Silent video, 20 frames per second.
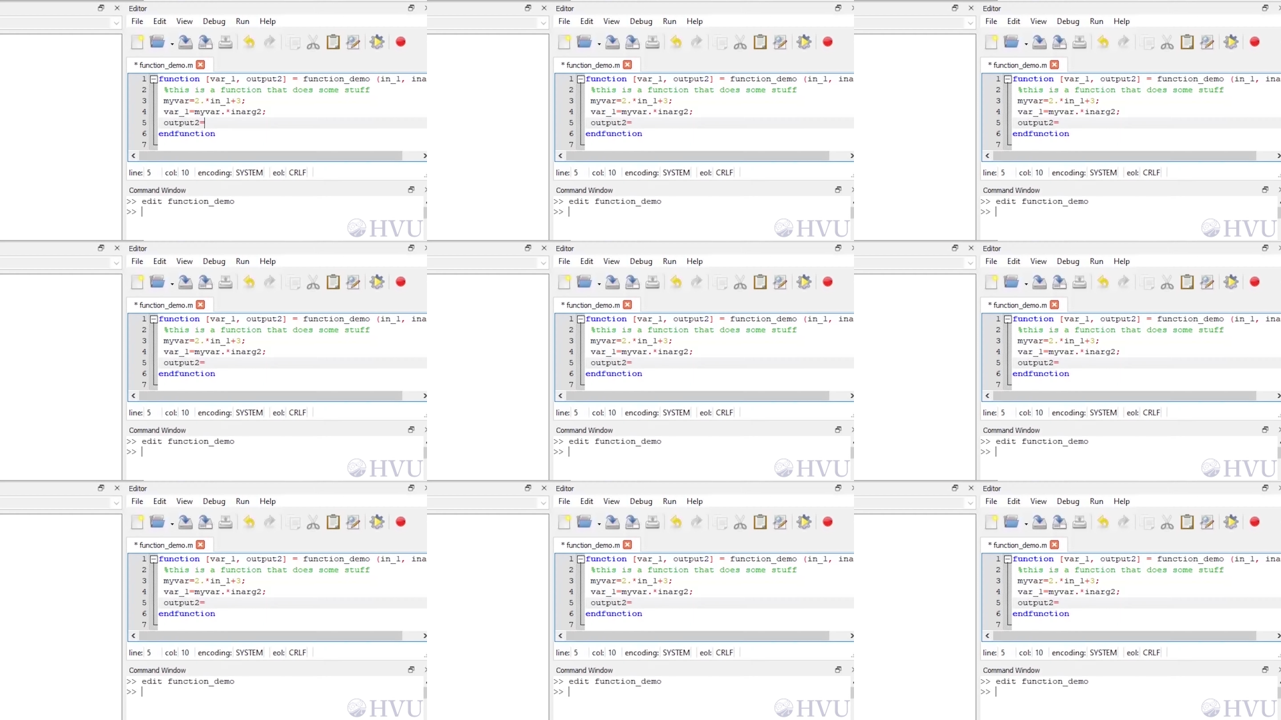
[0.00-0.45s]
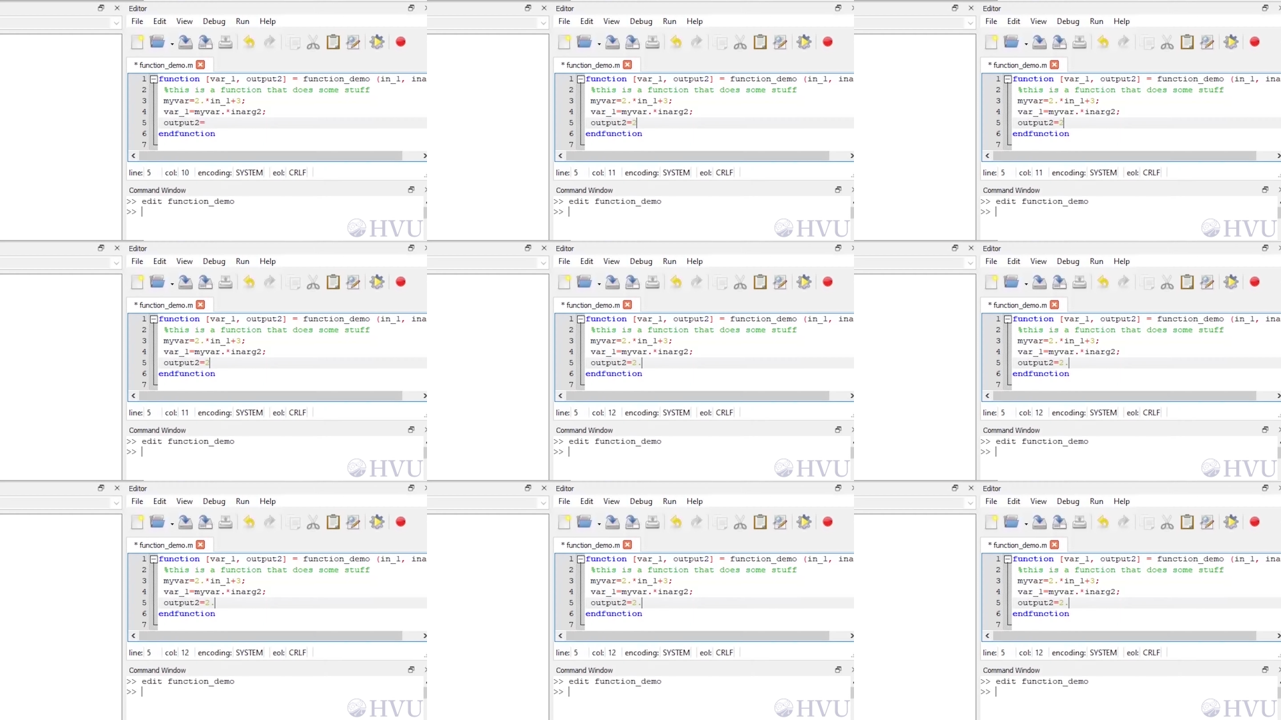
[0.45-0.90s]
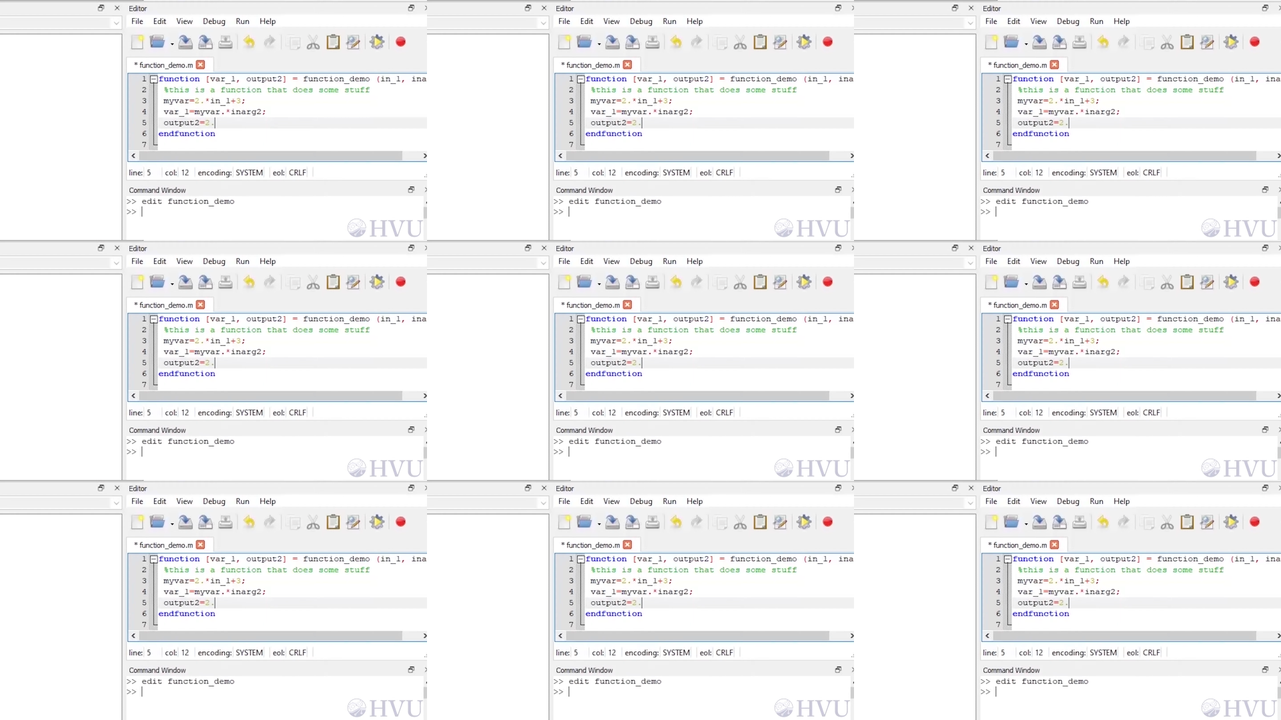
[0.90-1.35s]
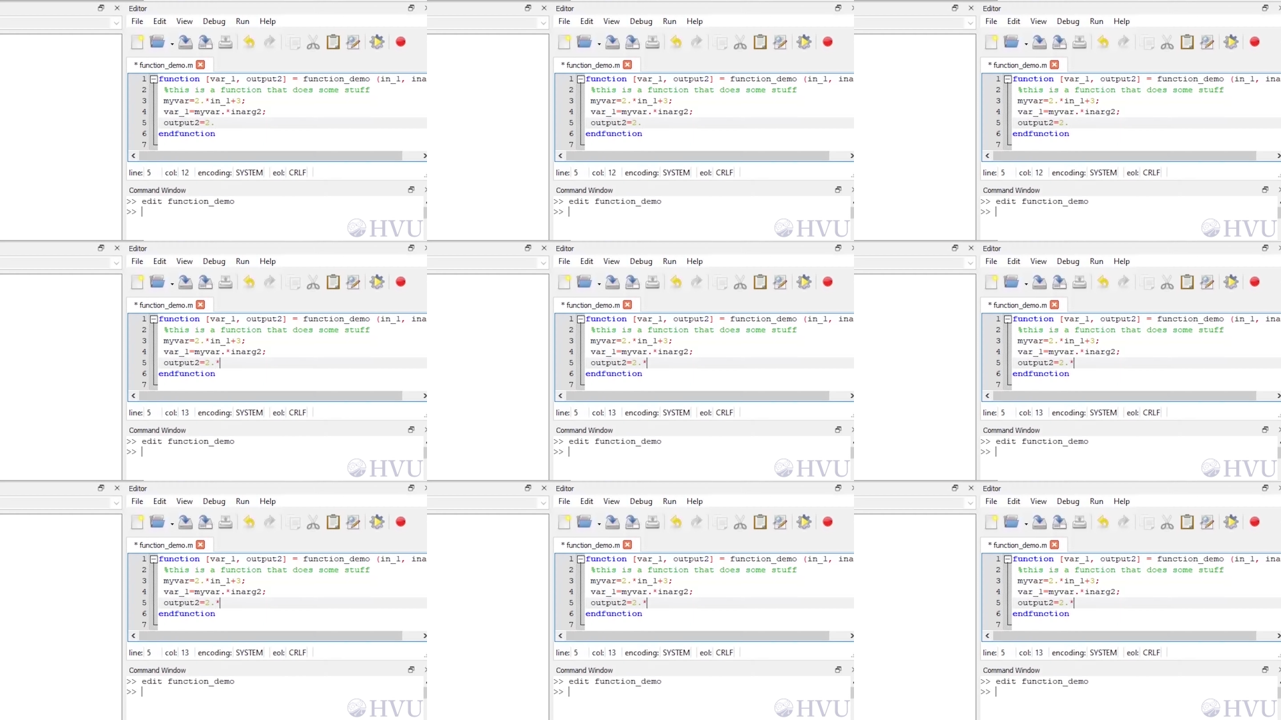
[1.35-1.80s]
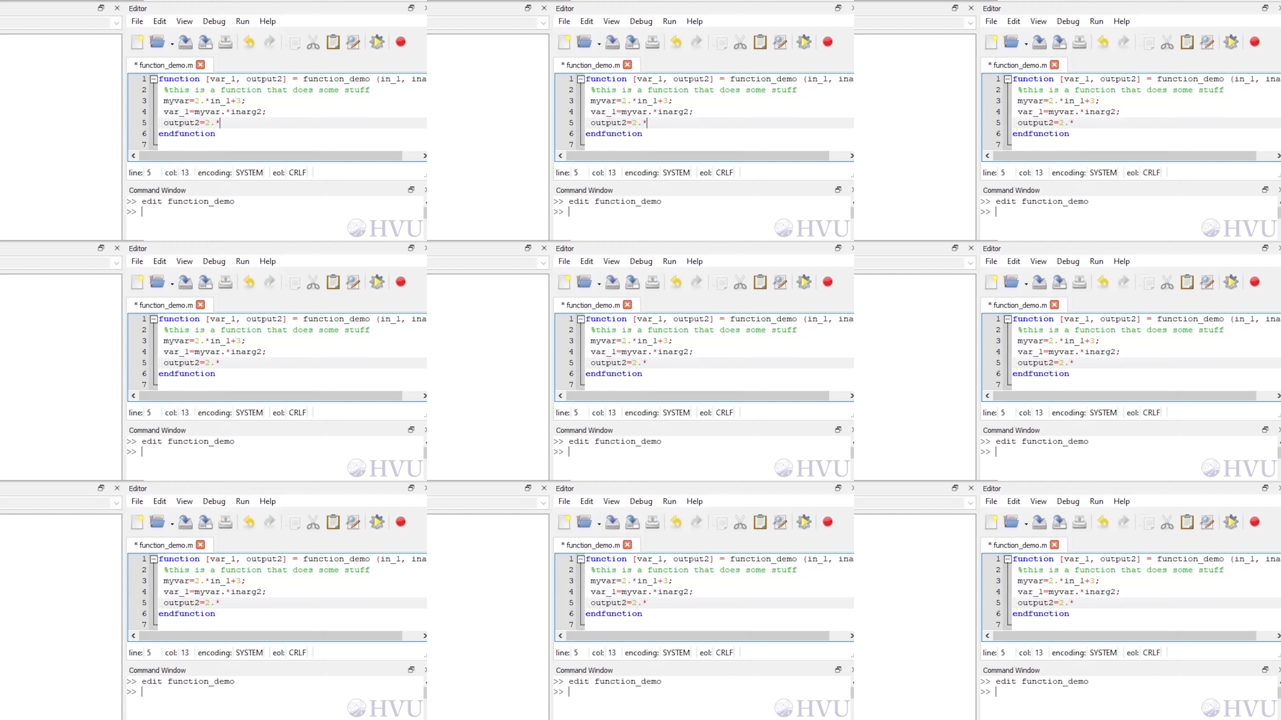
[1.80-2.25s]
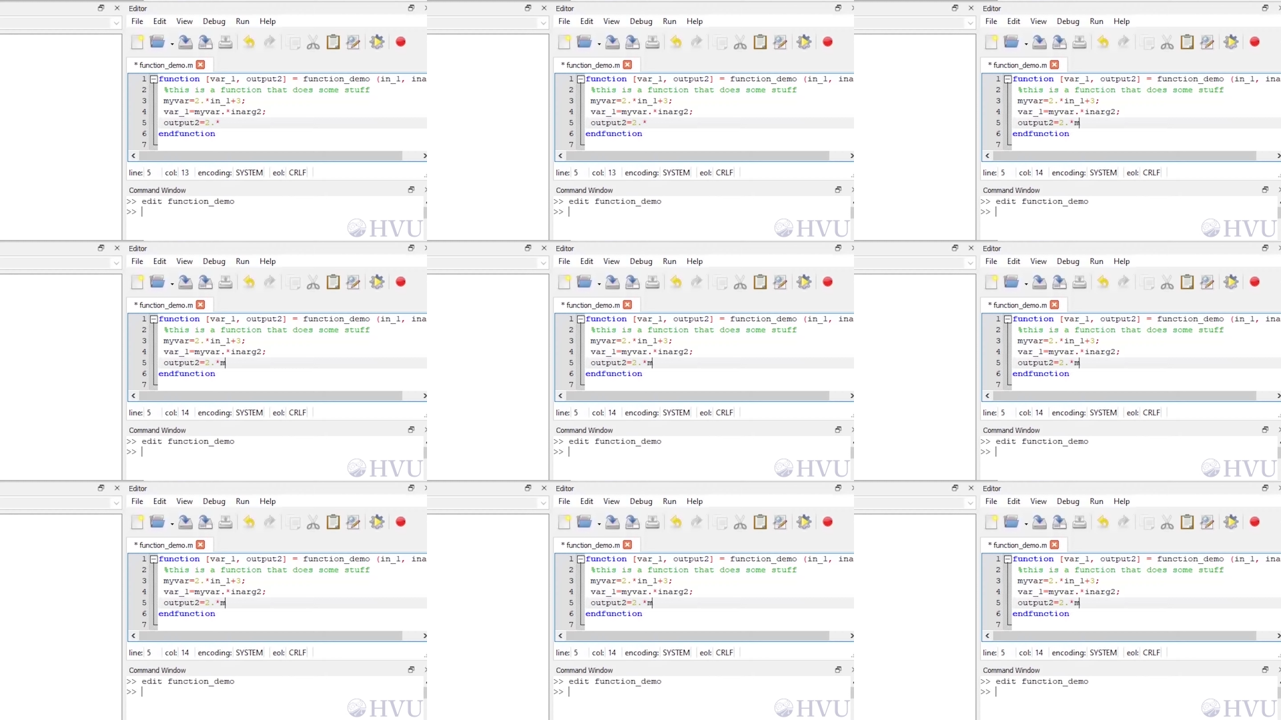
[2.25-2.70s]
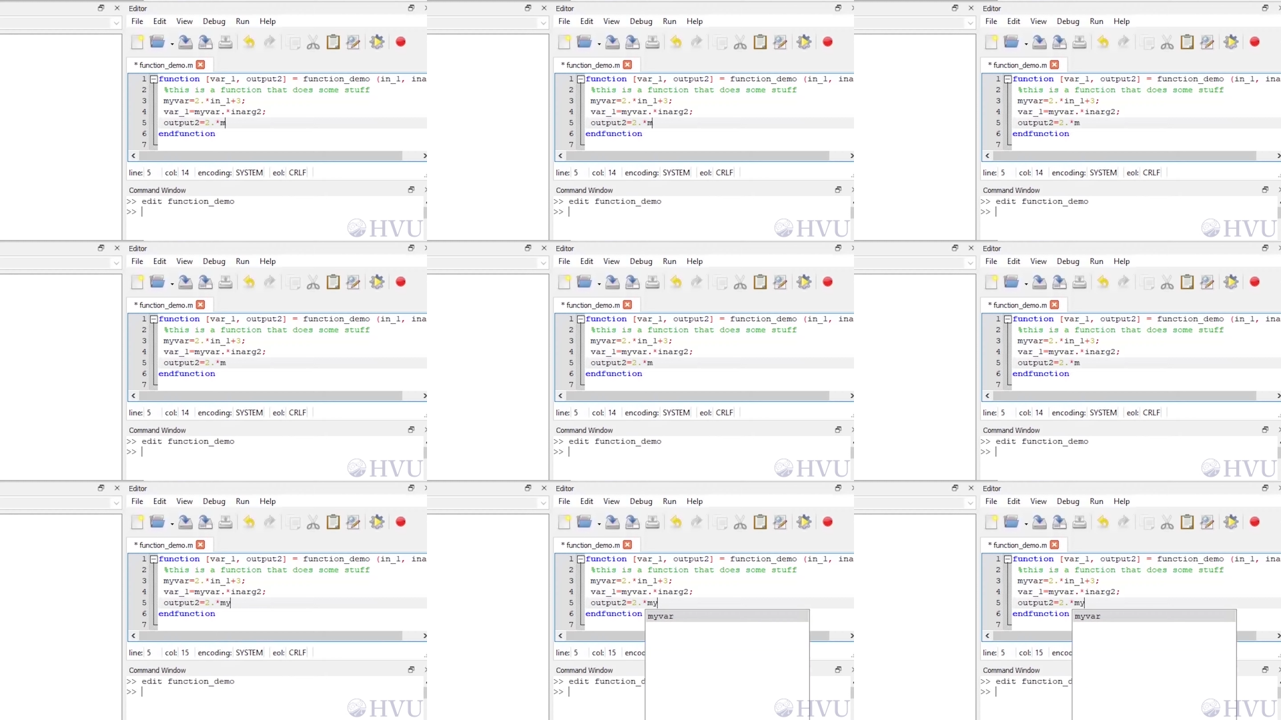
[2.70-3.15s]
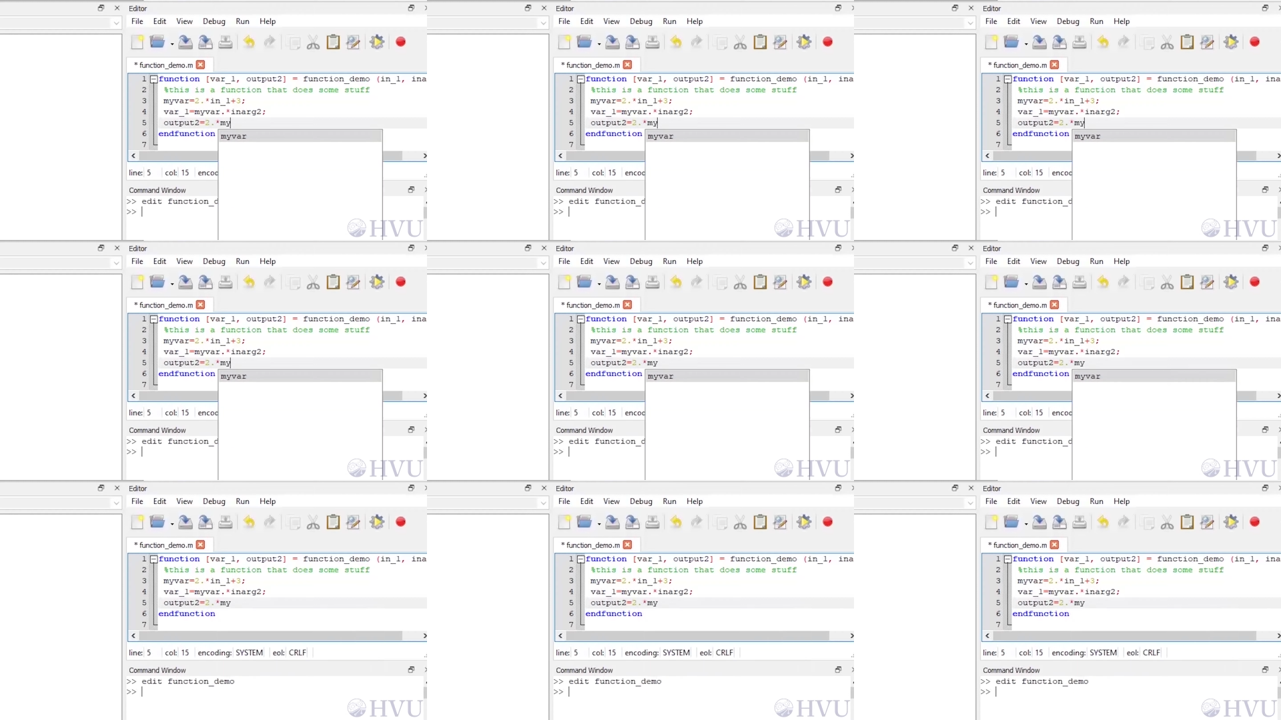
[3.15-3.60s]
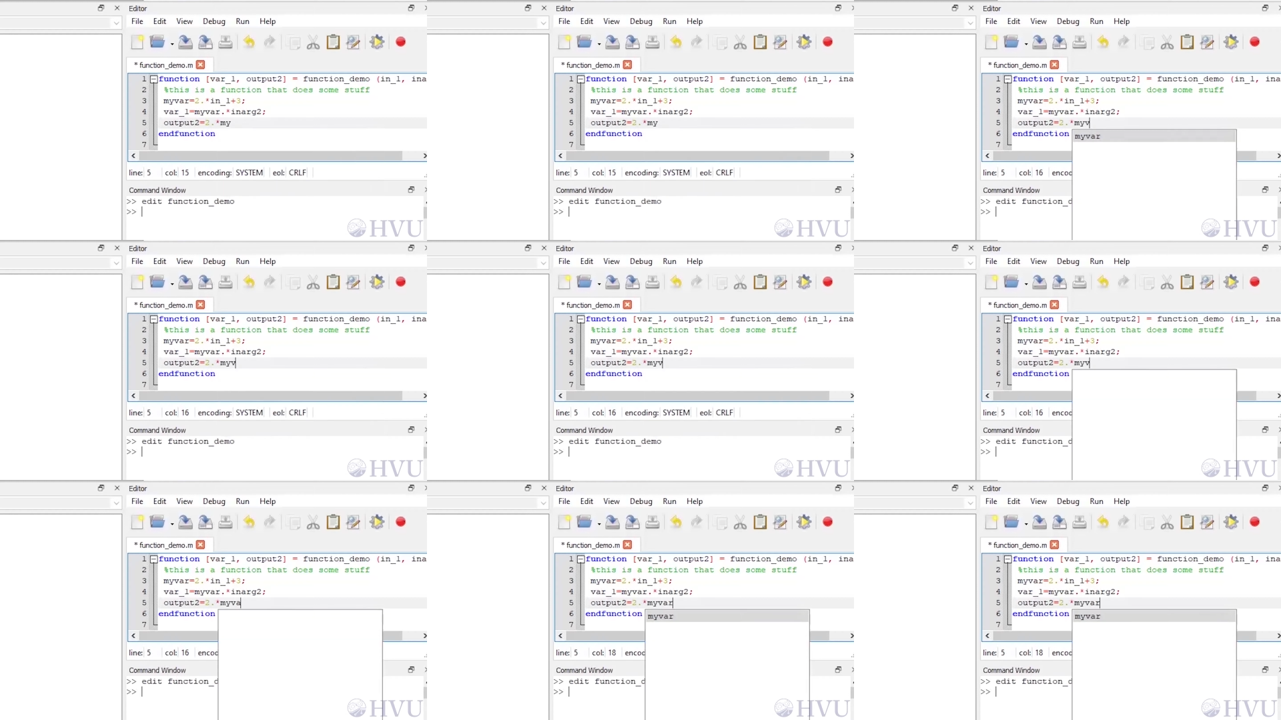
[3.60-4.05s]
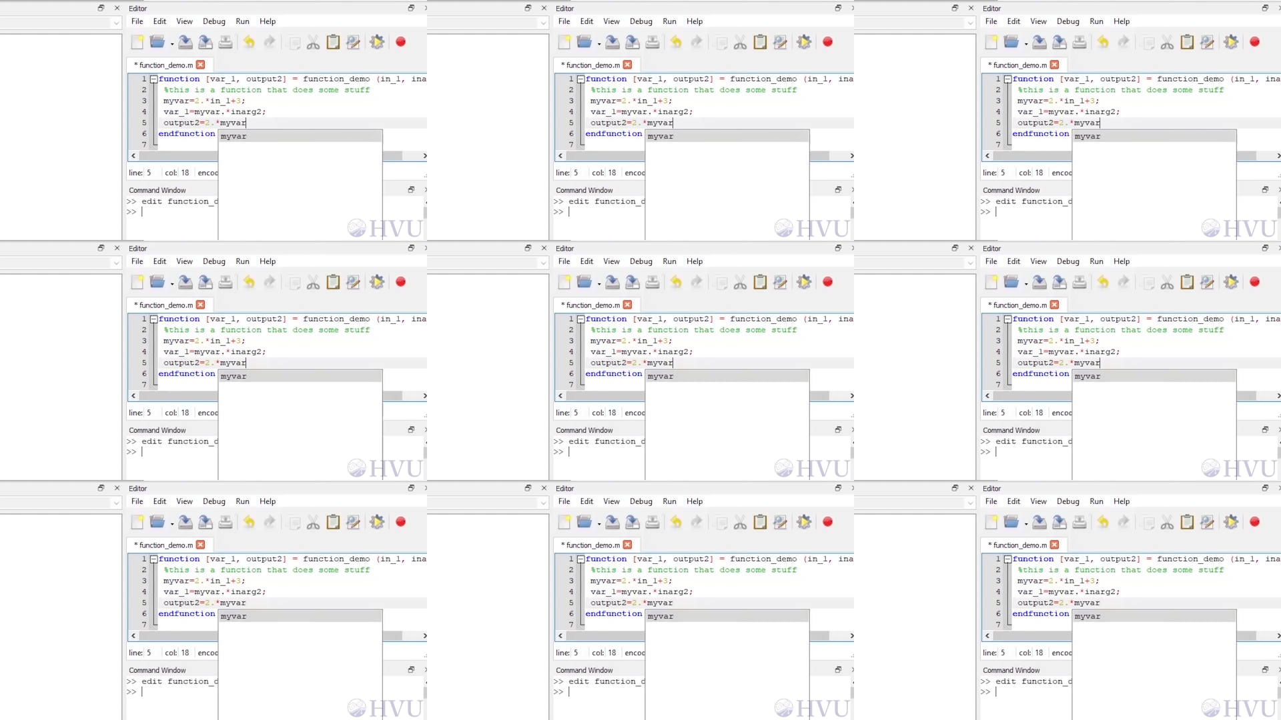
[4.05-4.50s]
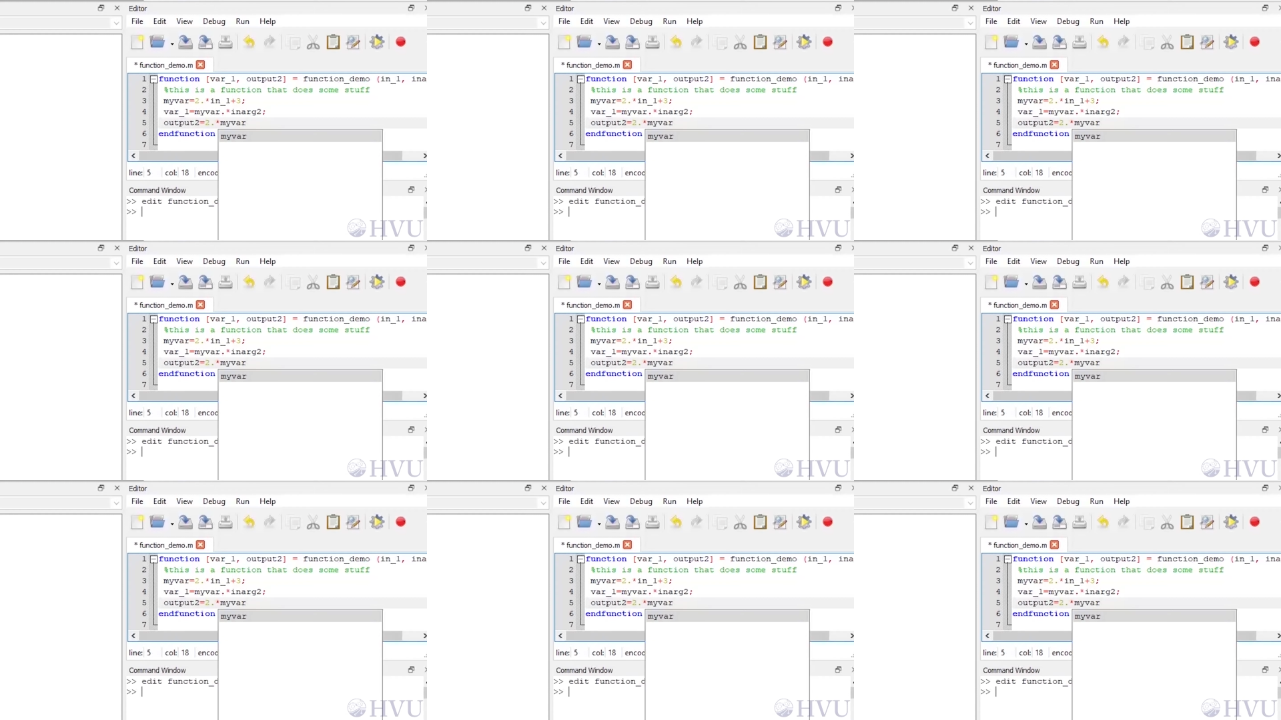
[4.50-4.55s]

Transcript: [unreadable: no face in view]